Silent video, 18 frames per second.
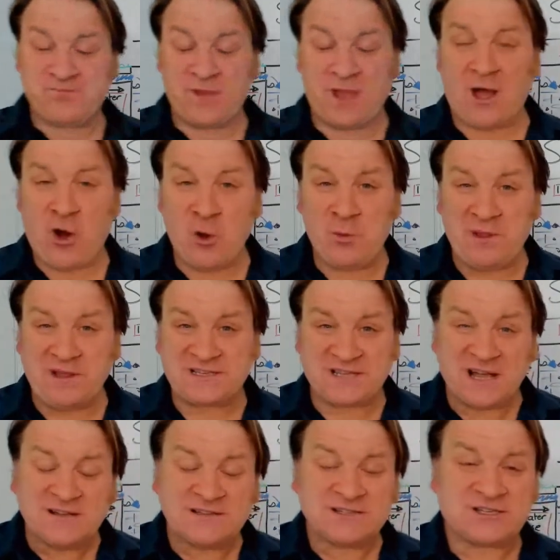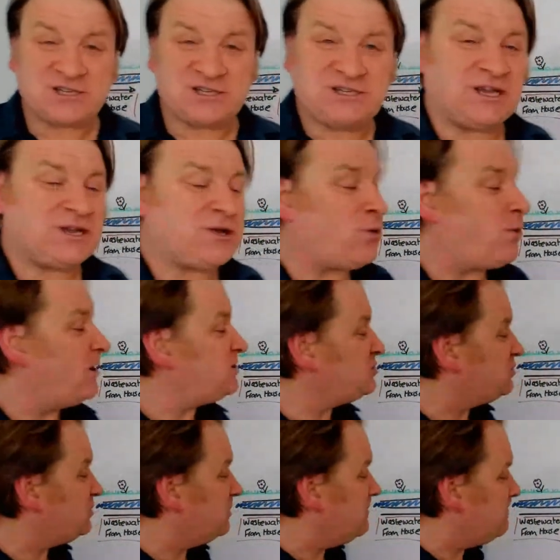I hope that's answered your
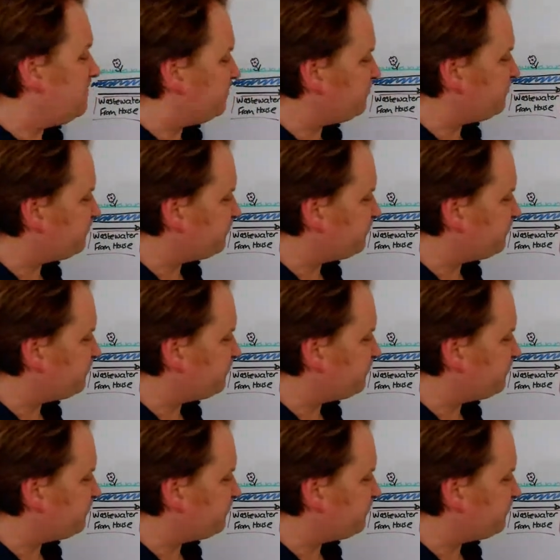question.